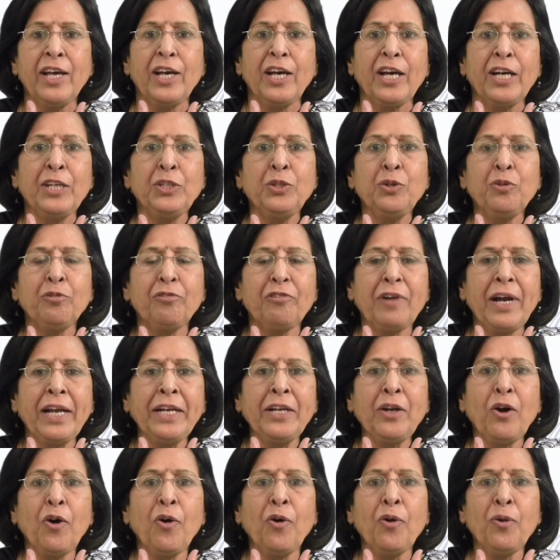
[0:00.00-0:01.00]
and you
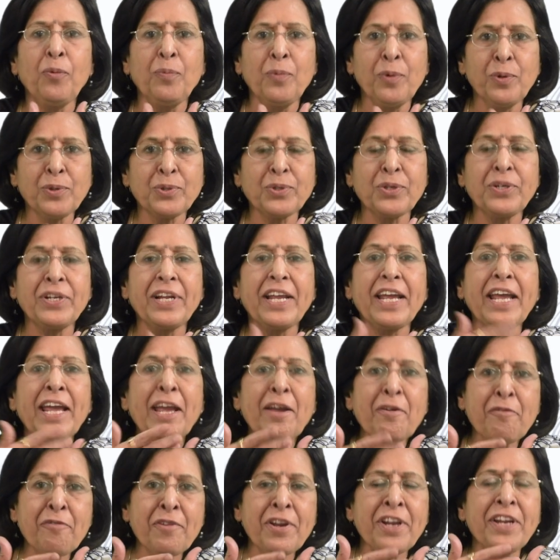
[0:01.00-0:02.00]
find almost on
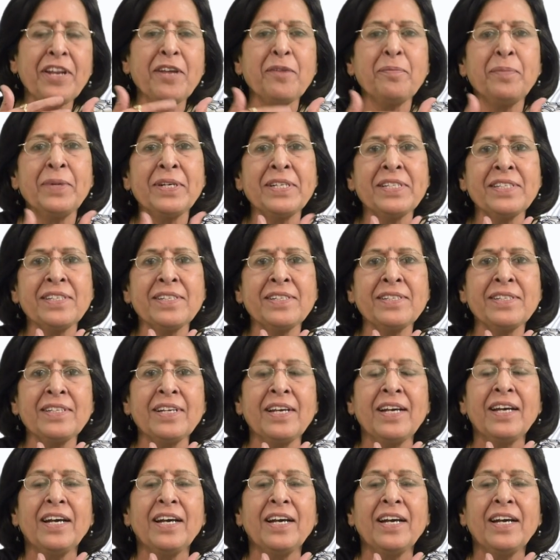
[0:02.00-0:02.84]
everyday basis